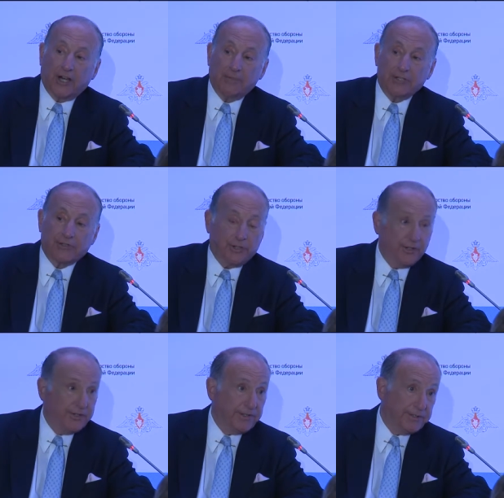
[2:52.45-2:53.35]
to be
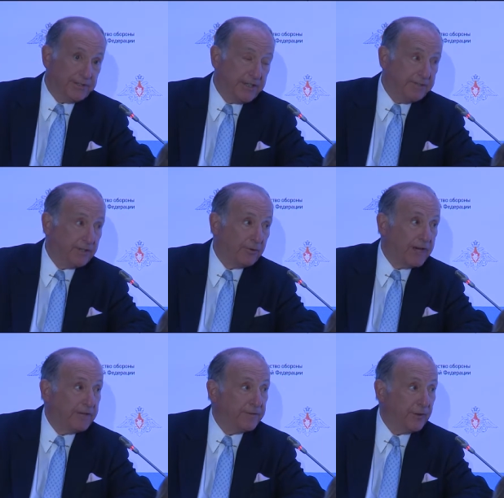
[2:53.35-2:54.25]
turned into even
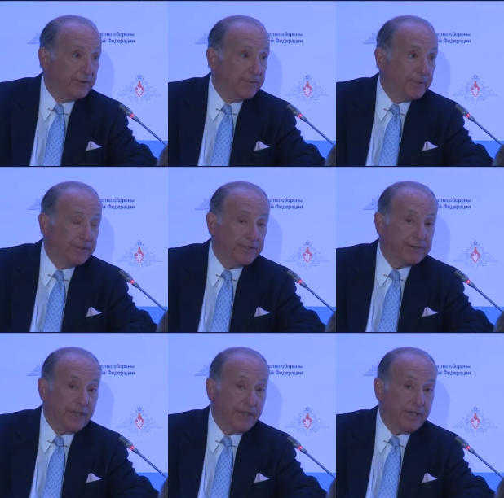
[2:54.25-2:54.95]
greater vulnerabilities,